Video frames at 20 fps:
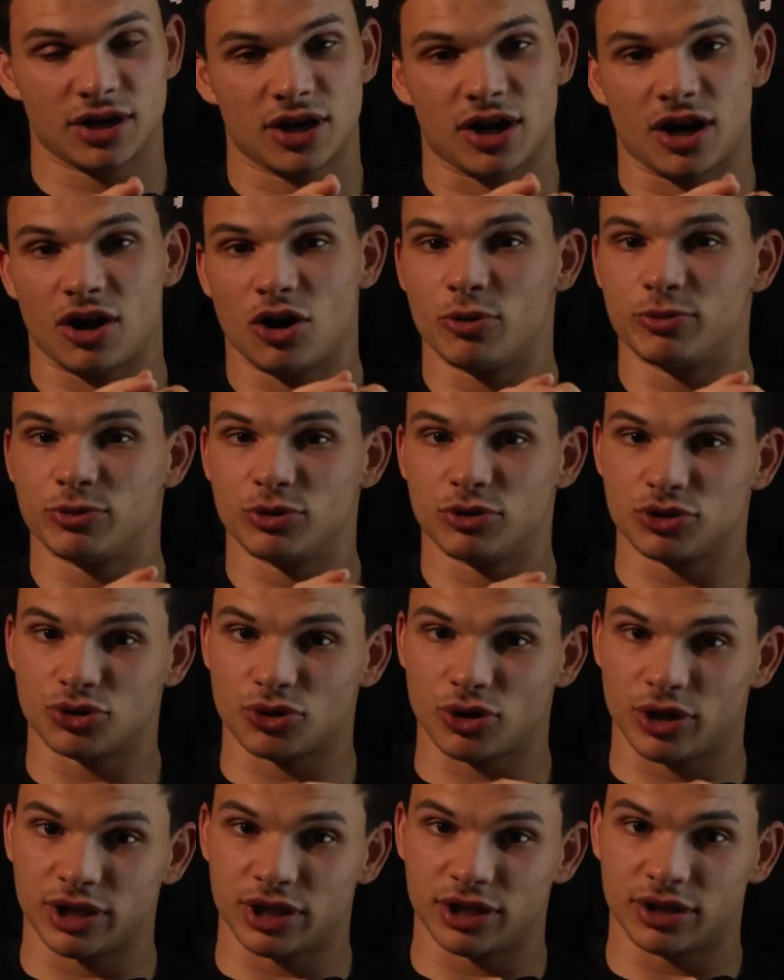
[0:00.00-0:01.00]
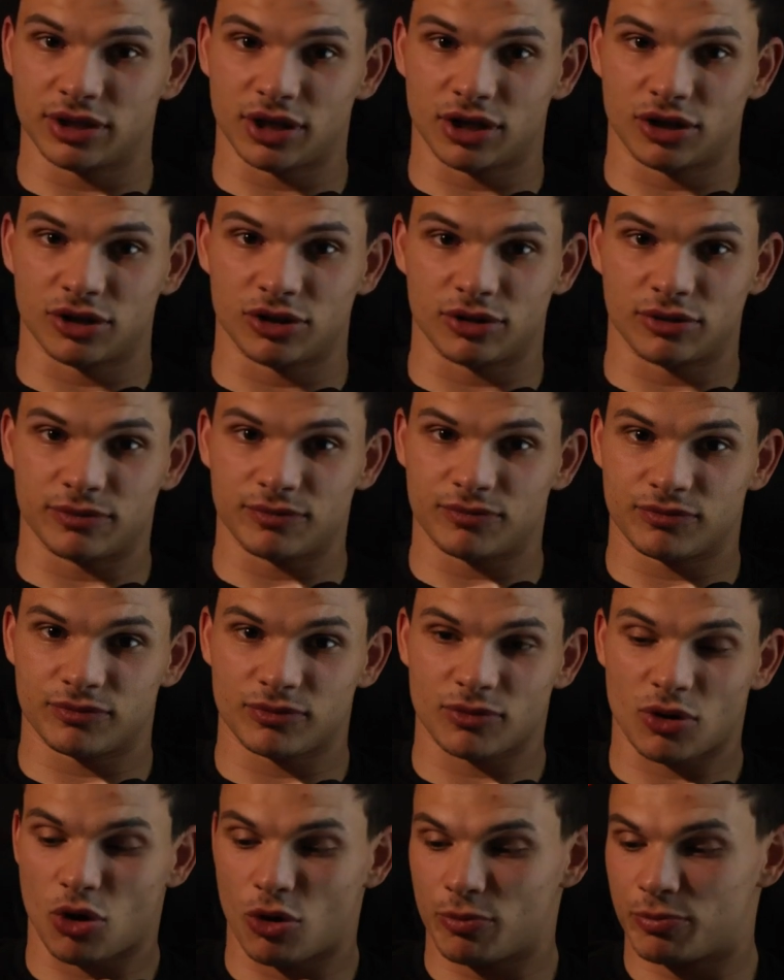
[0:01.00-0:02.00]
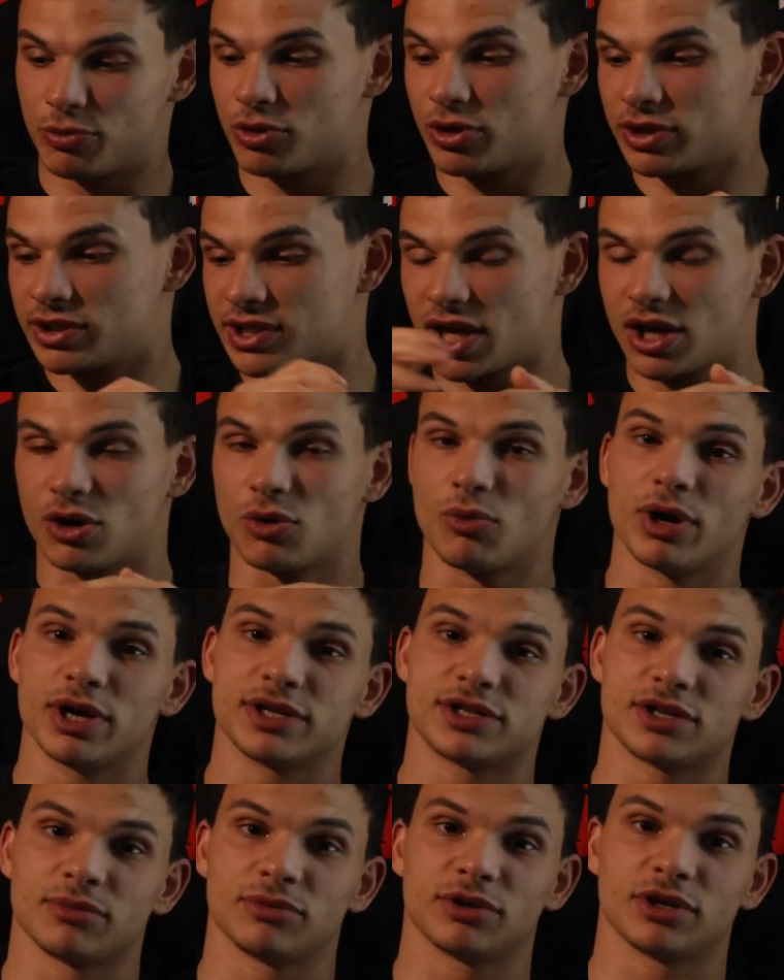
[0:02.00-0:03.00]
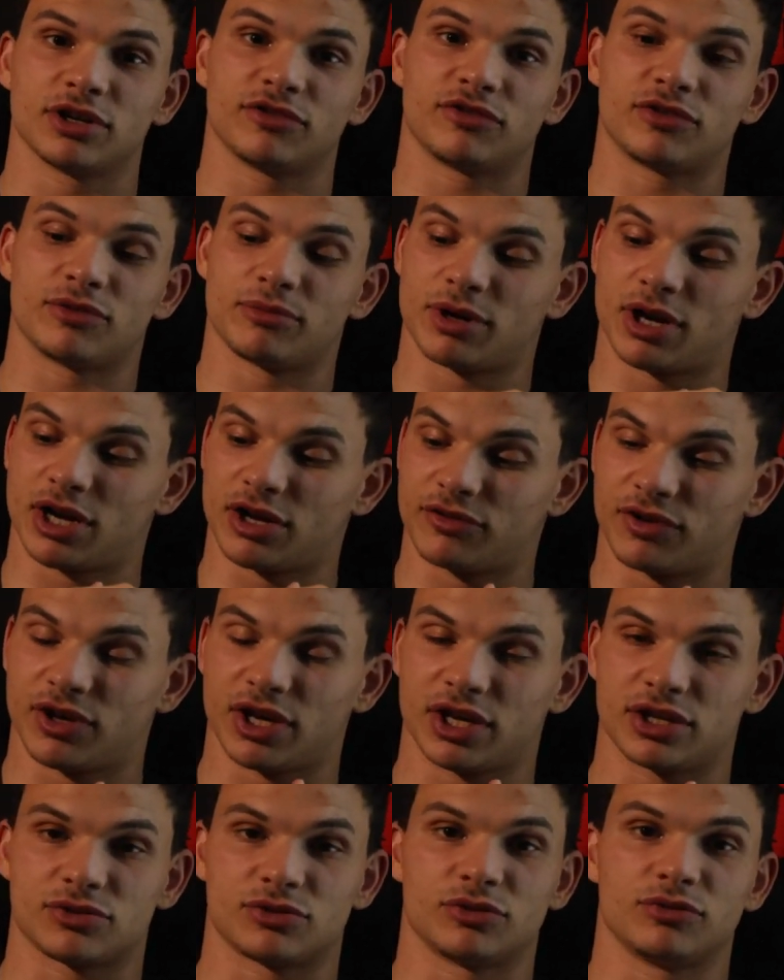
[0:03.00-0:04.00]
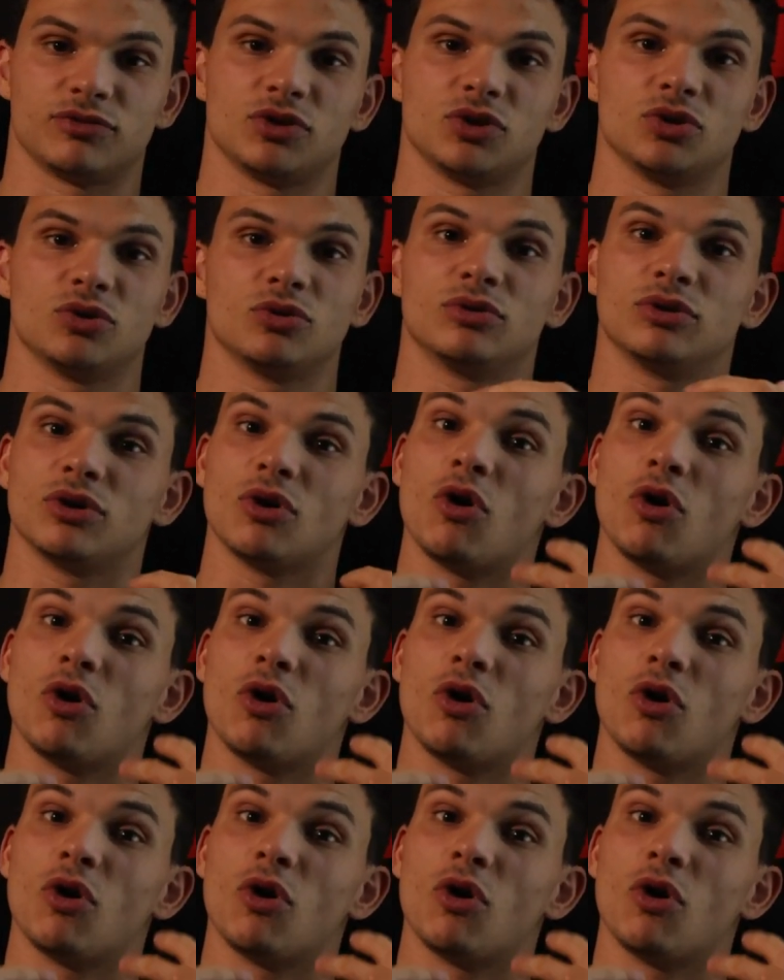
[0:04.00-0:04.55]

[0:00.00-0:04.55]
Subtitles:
I hope you enjoyed it. I hope you can take away something from my Avancus review.